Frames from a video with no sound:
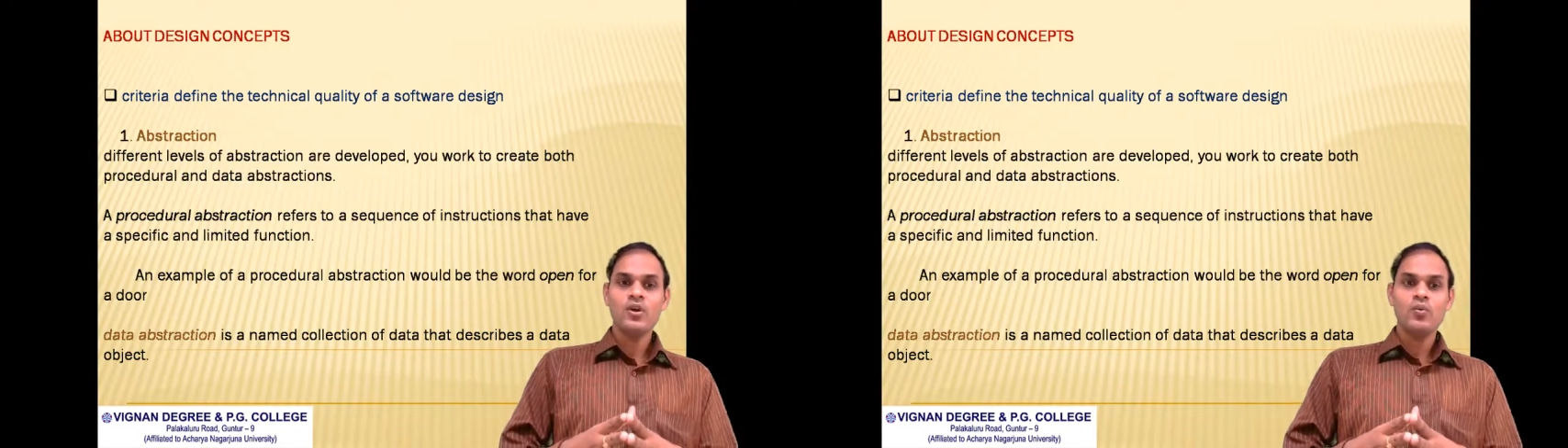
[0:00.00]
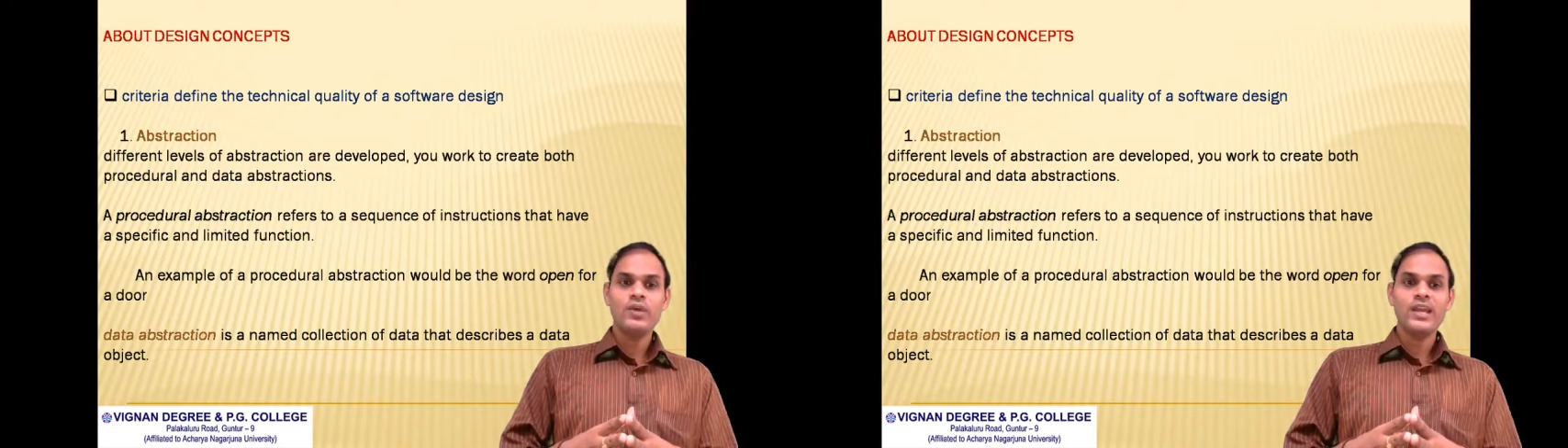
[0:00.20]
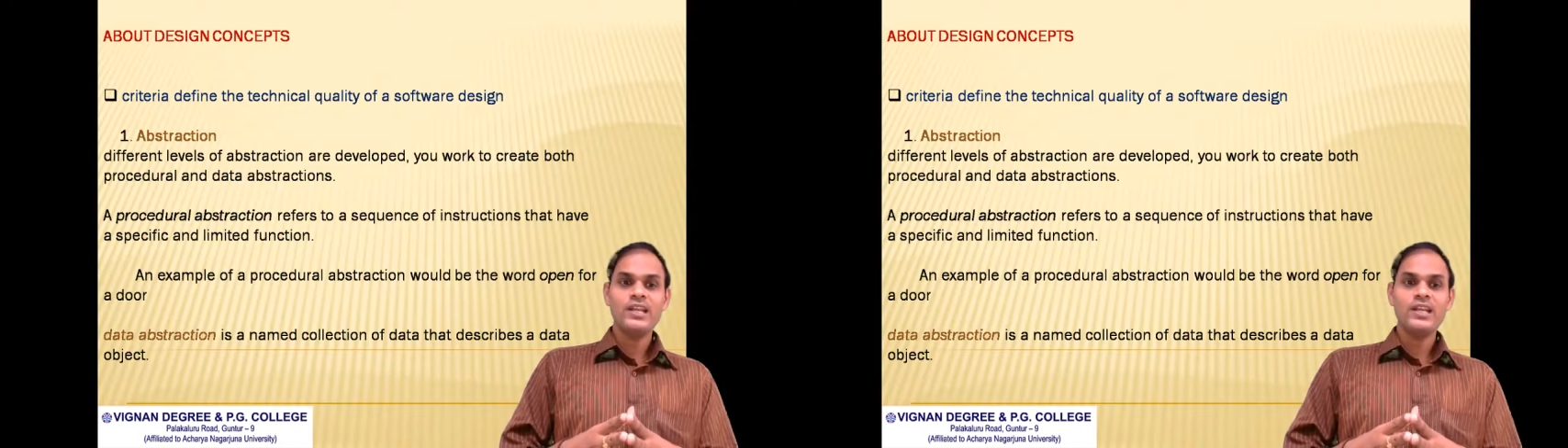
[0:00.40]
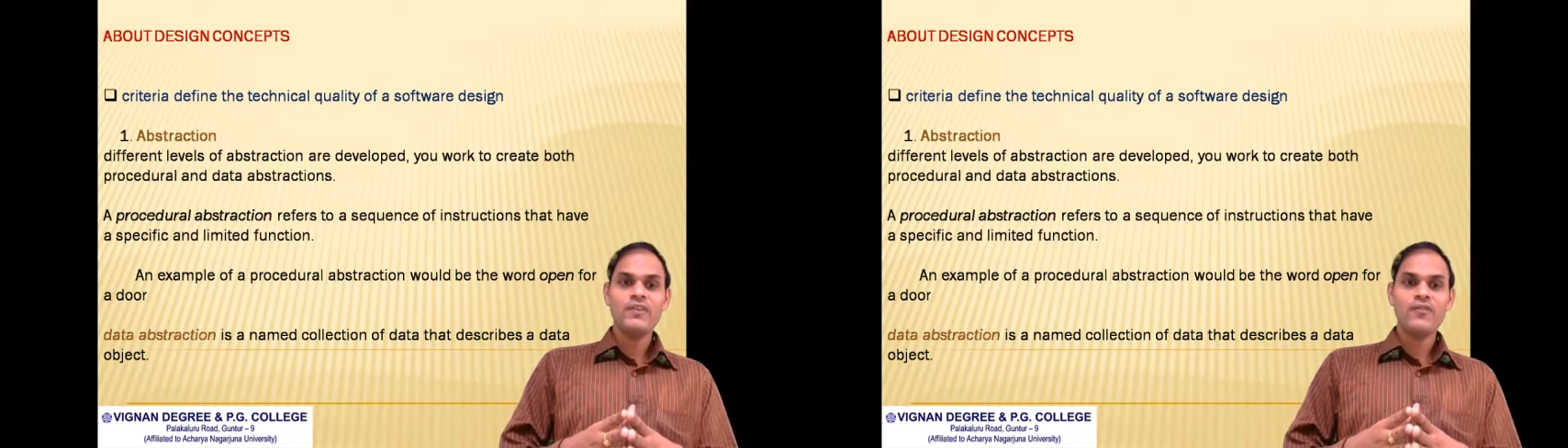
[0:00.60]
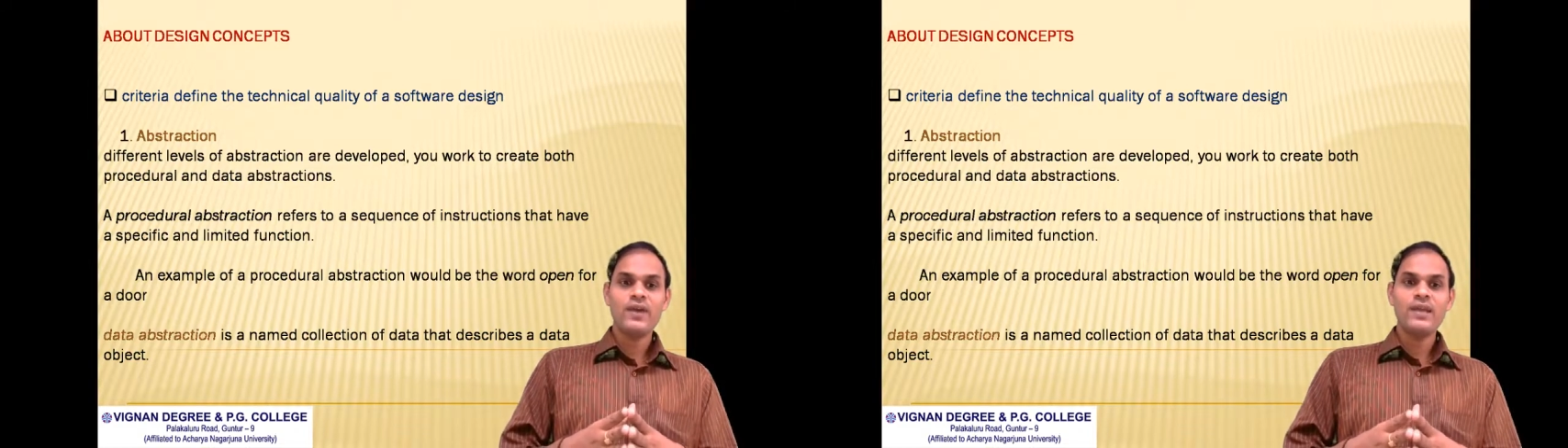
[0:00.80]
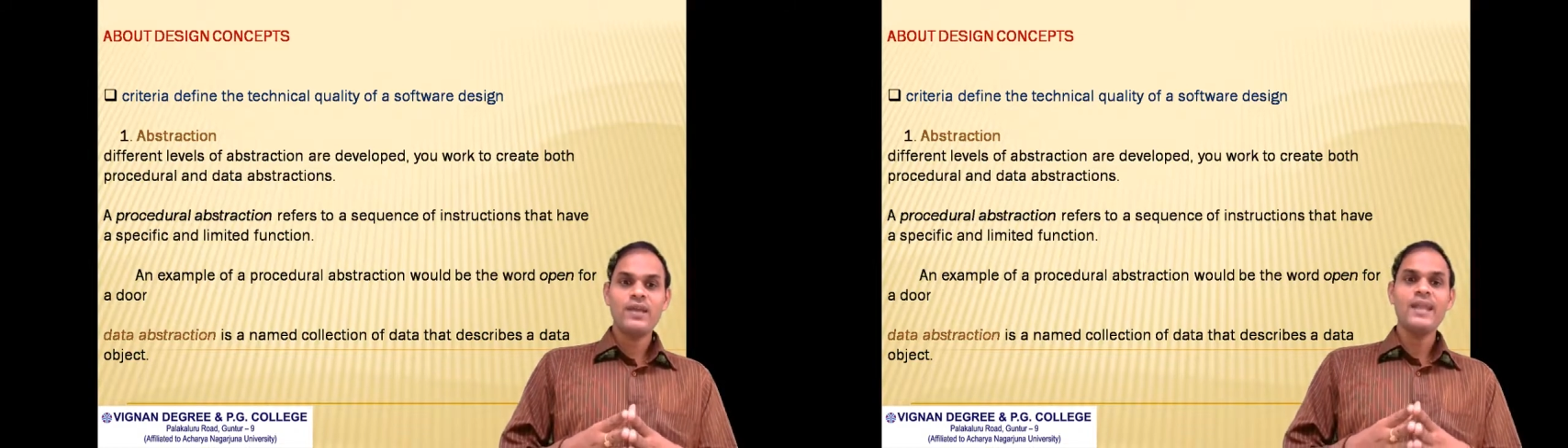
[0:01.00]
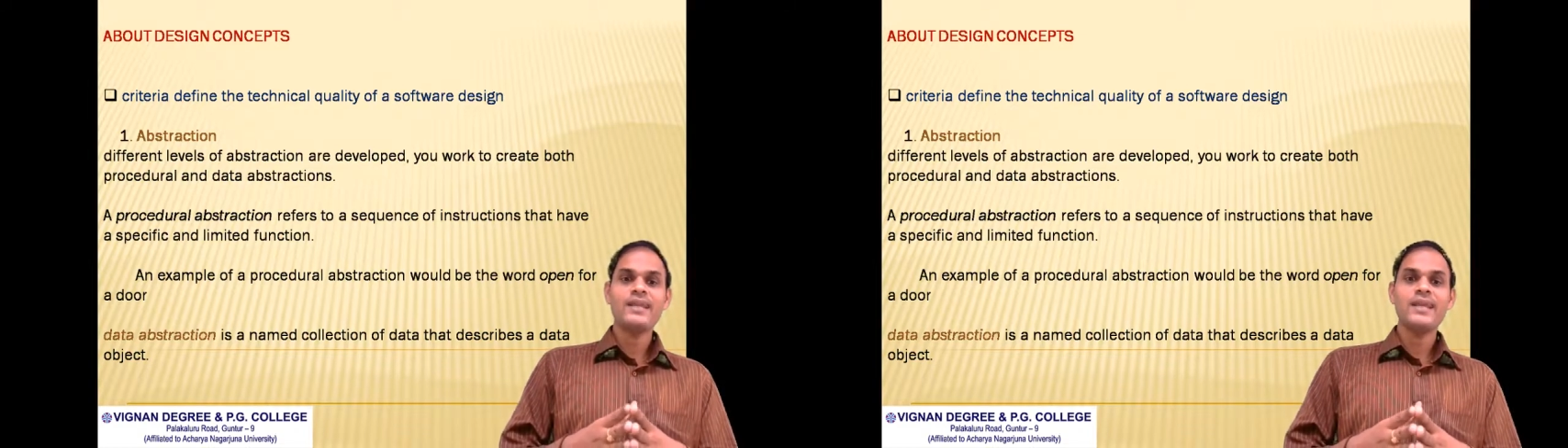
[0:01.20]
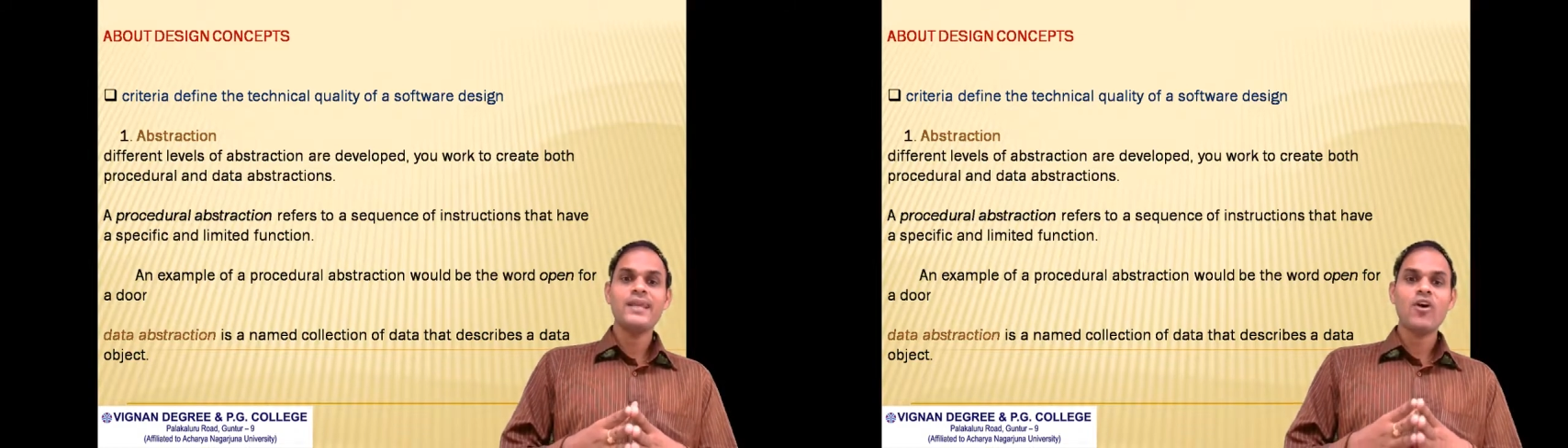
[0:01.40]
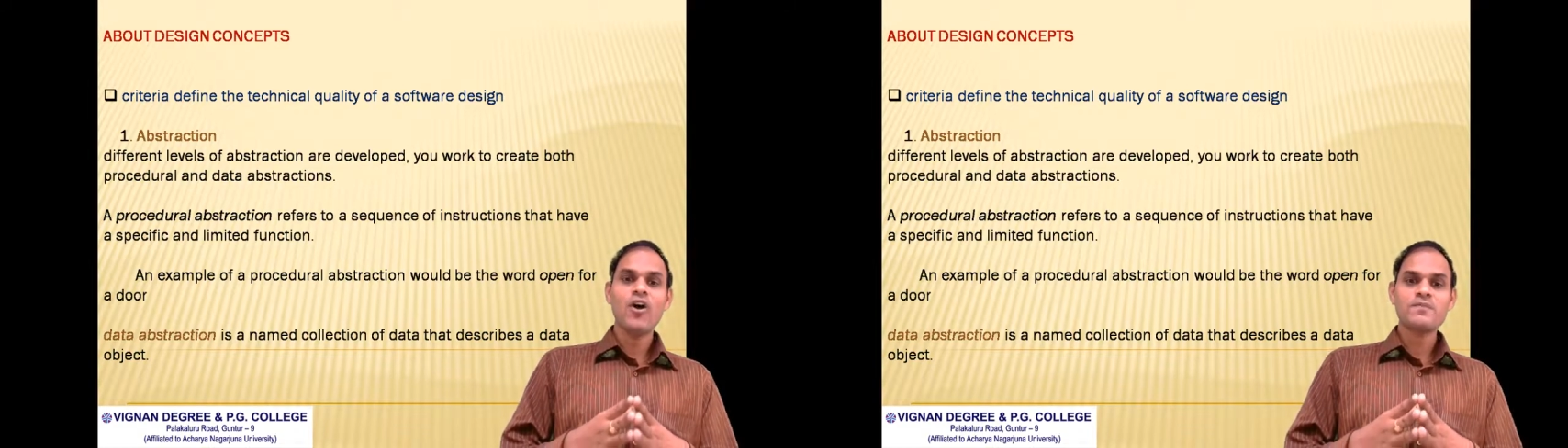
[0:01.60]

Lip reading: we can define a data